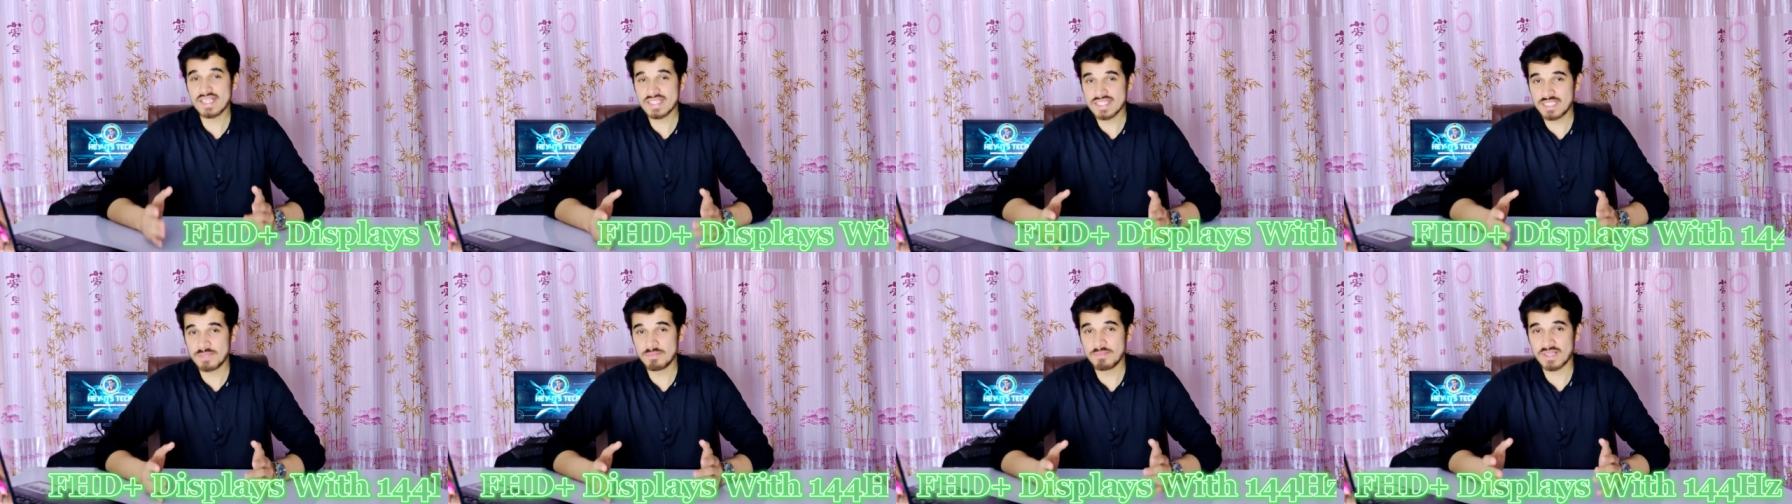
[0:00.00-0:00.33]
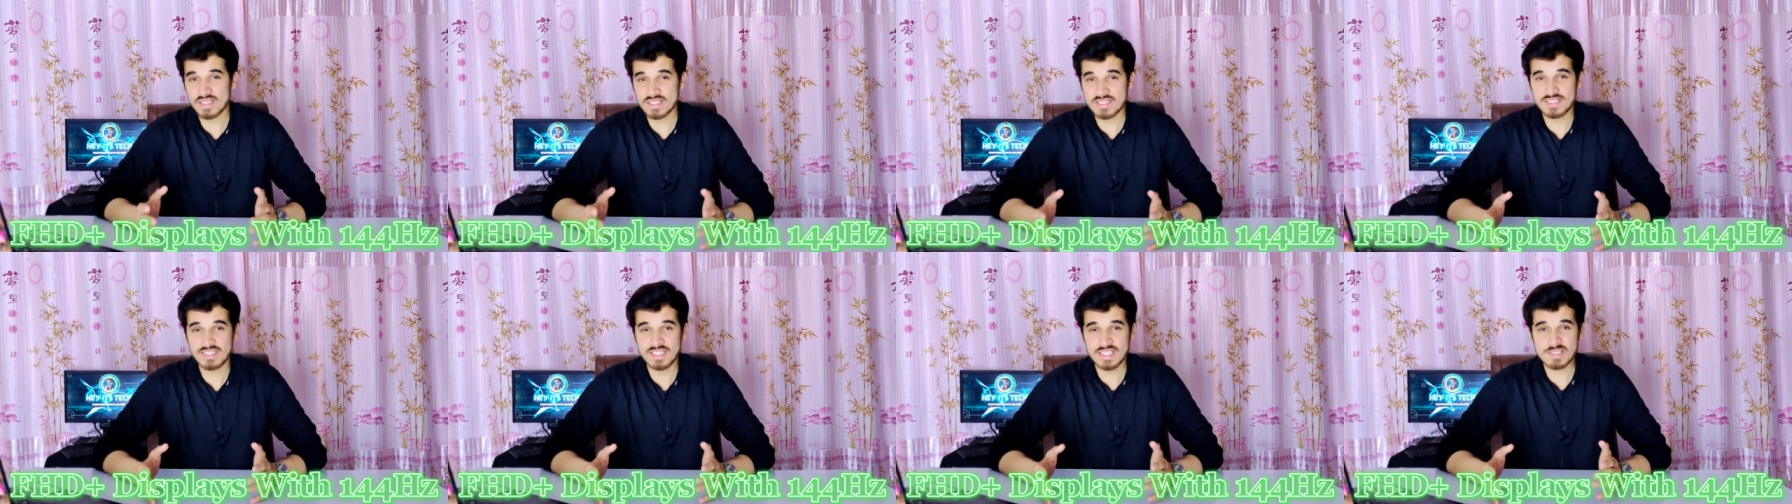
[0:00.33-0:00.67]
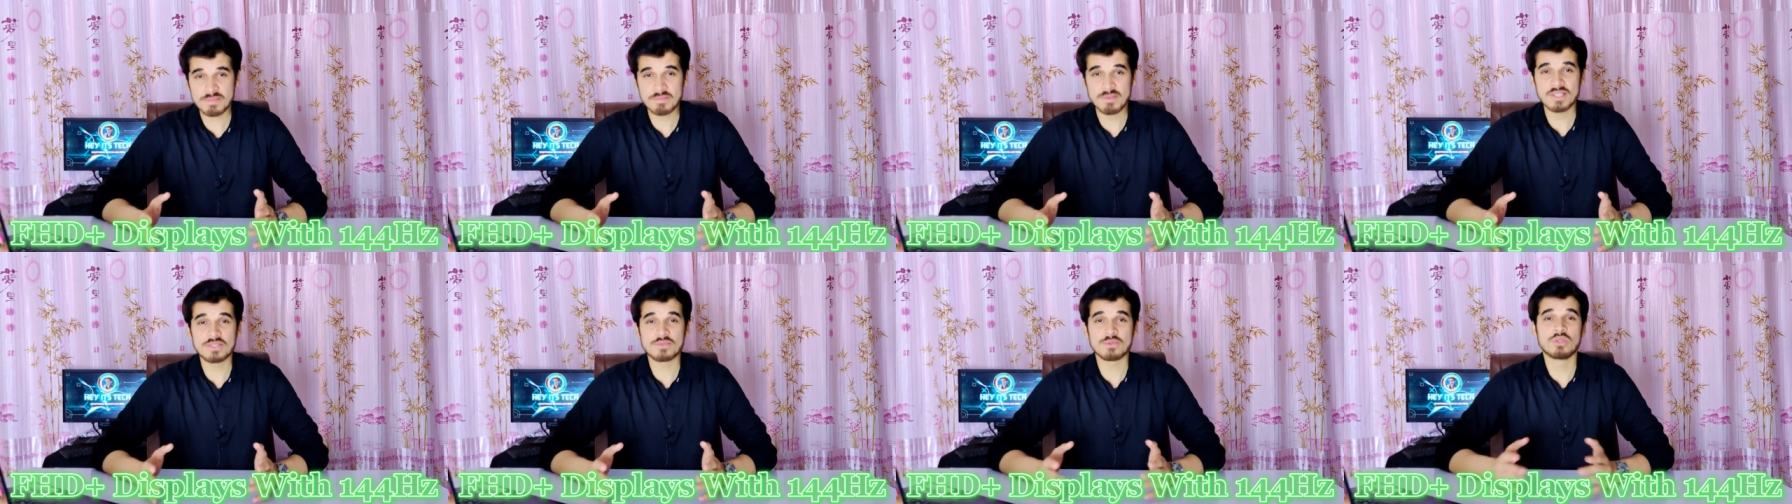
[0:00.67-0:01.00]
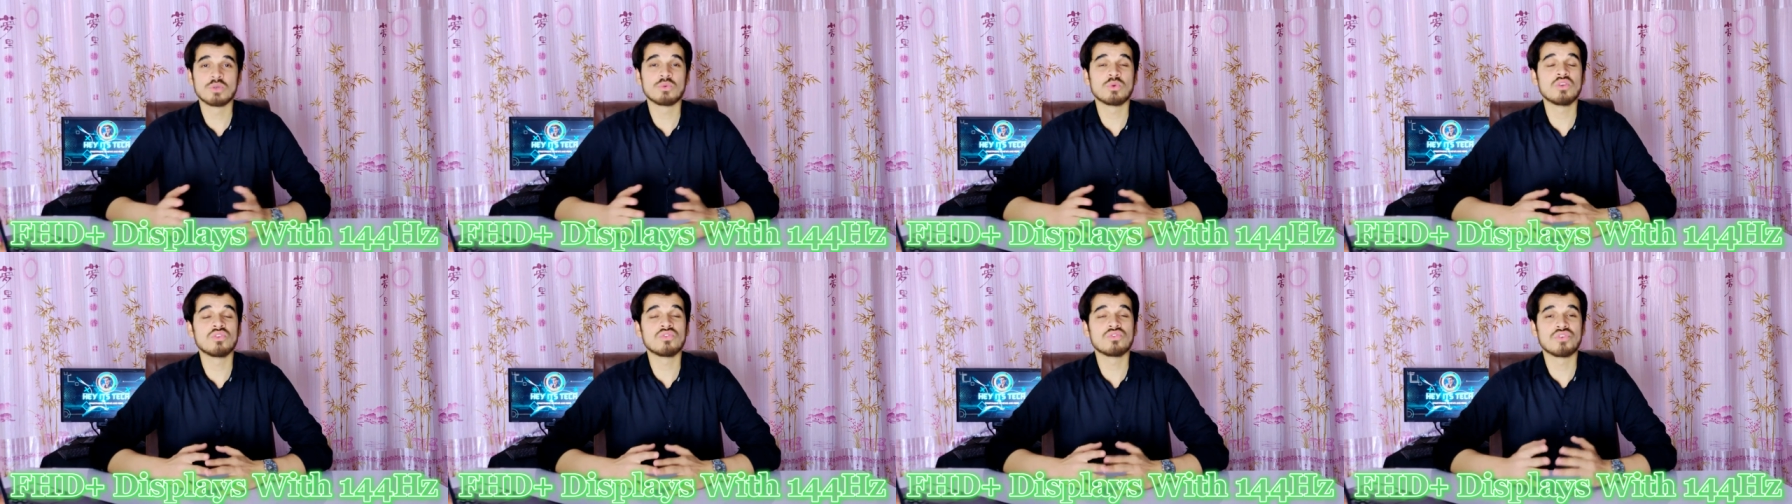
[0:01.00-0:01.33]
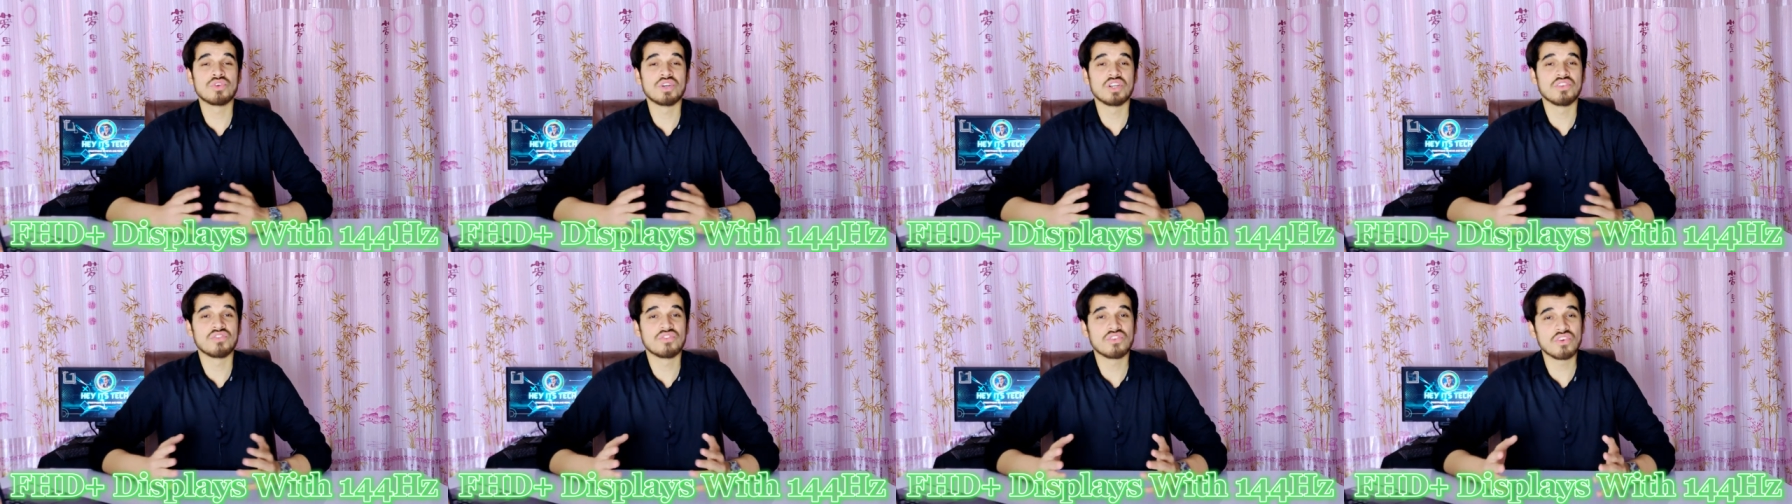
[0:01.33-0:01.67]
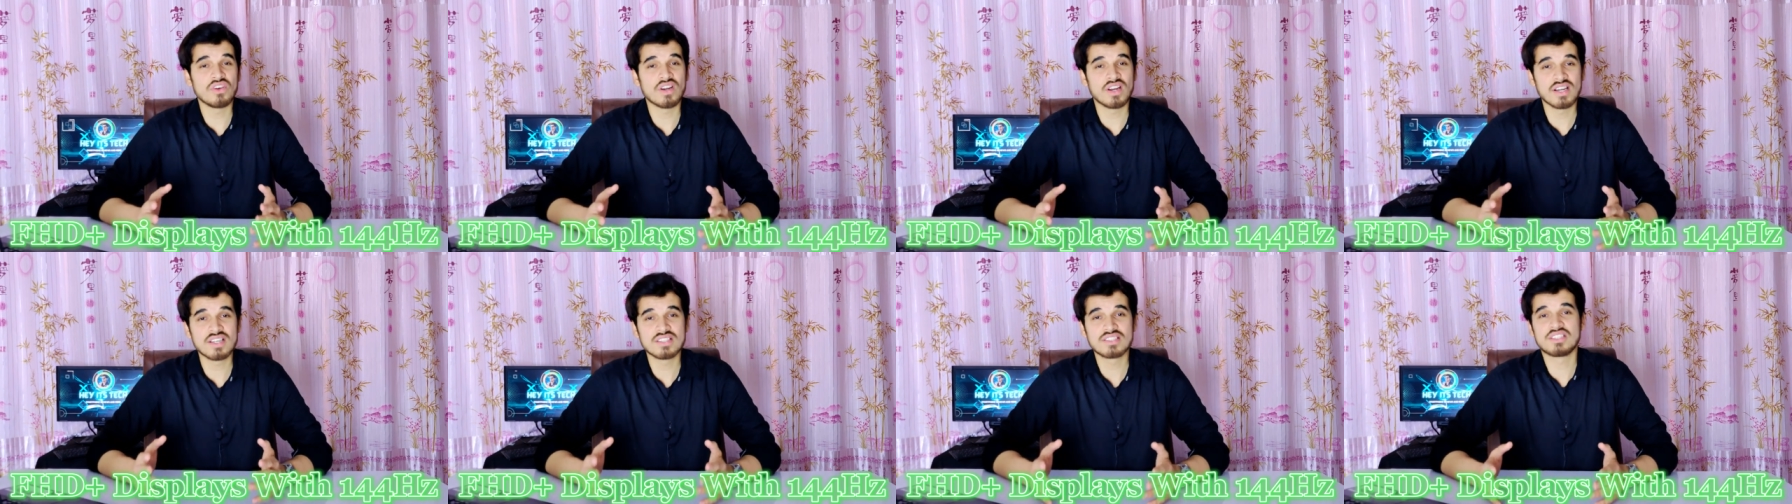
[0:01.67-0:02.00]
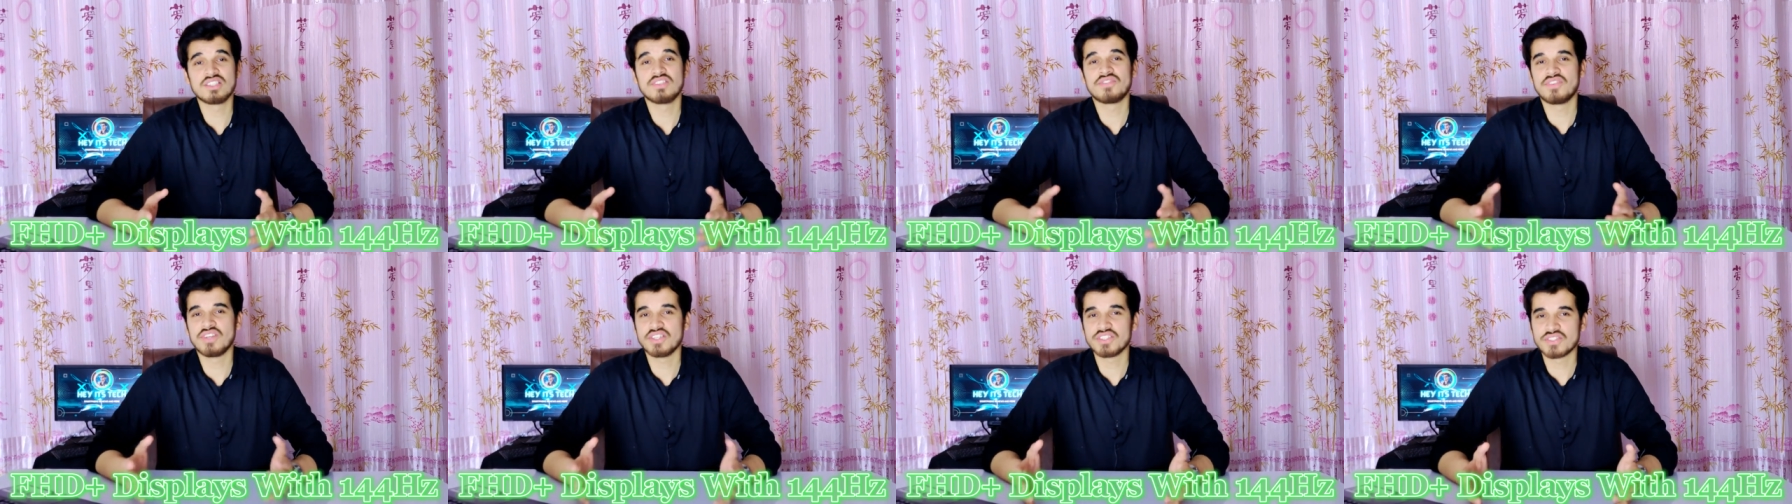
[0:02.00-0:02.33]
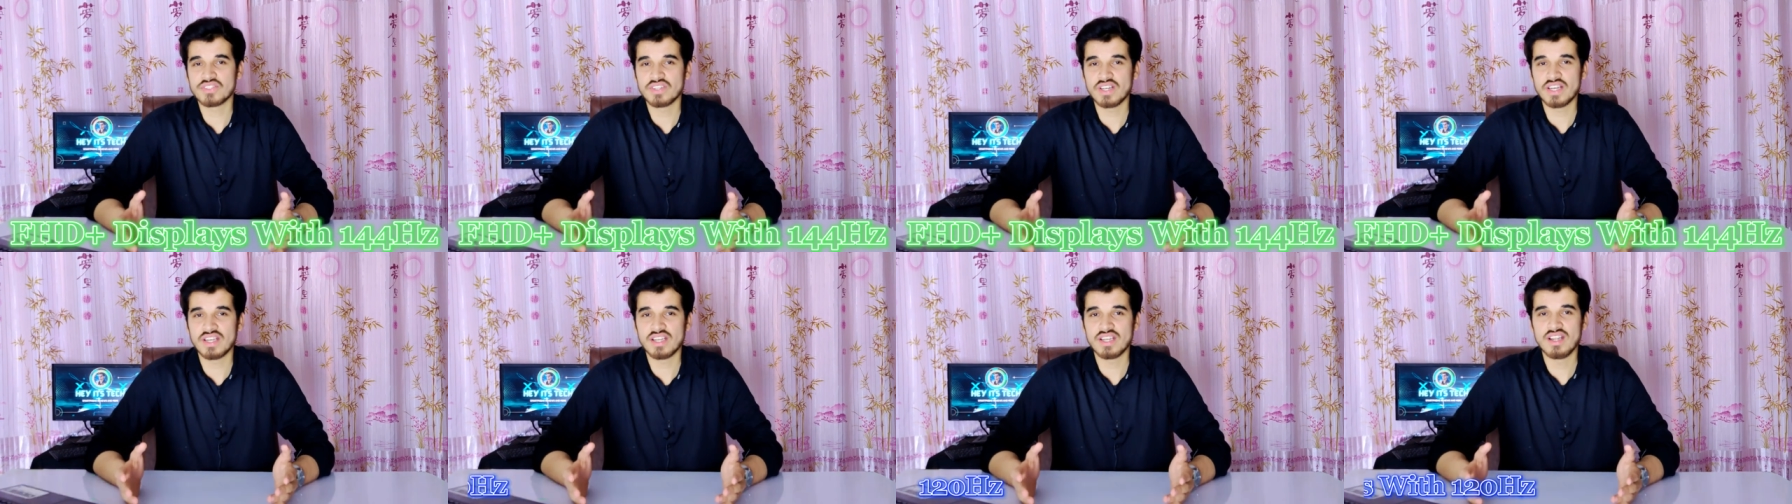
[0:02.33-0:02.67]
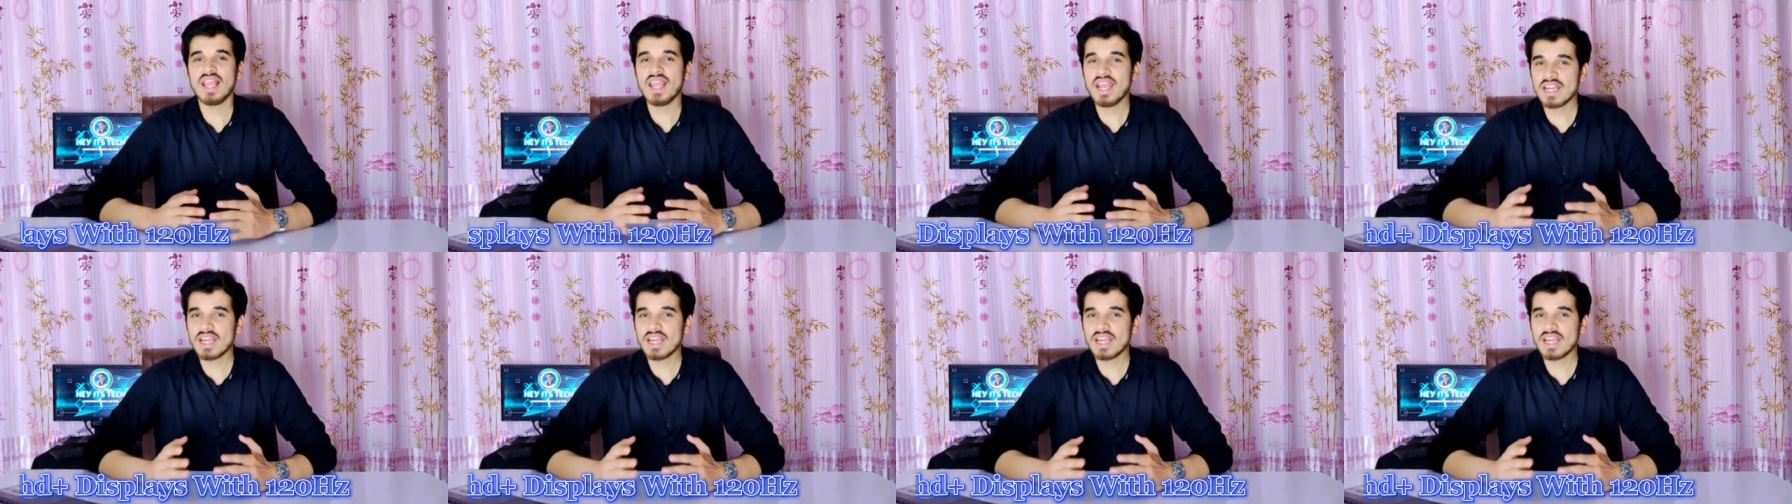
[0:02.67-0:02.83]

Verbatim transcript: H D Plus displays with a one forty-four hertz refresh rate